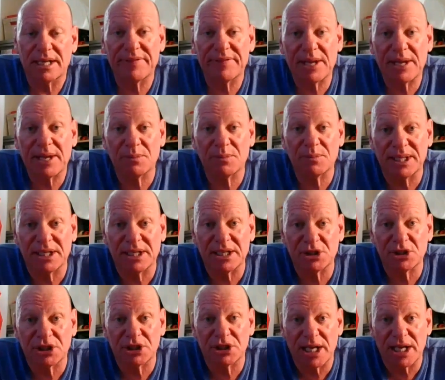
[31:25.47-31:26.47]
And that would be a
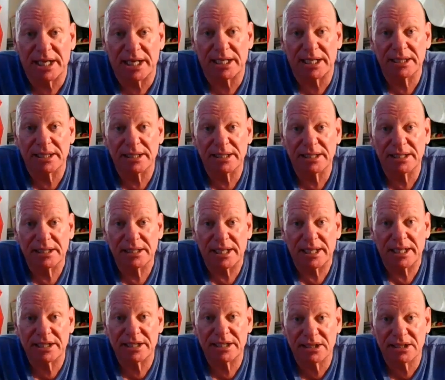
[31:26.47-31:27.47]
cheque,
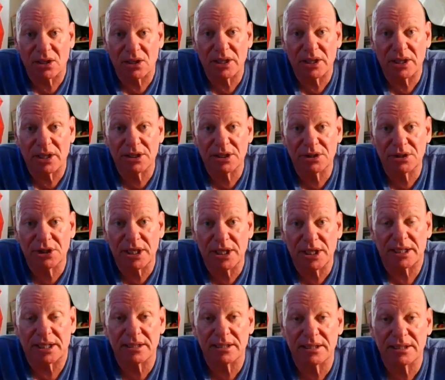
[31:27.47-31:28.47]
a signed
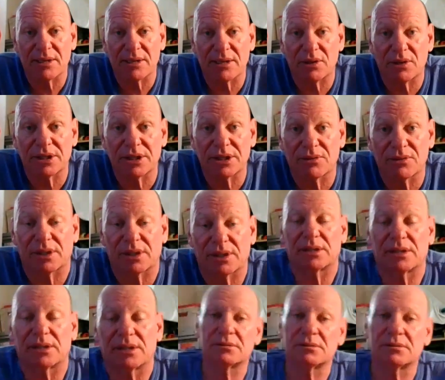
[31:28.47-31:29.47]
cheque. Isn't that right, Your
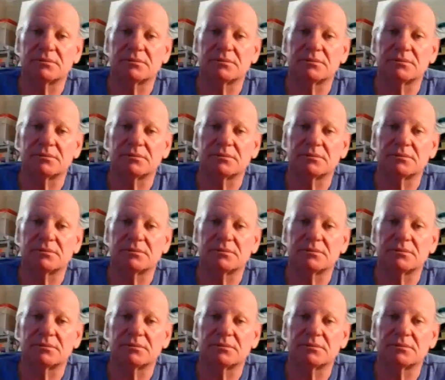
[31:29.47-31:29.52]
Honour?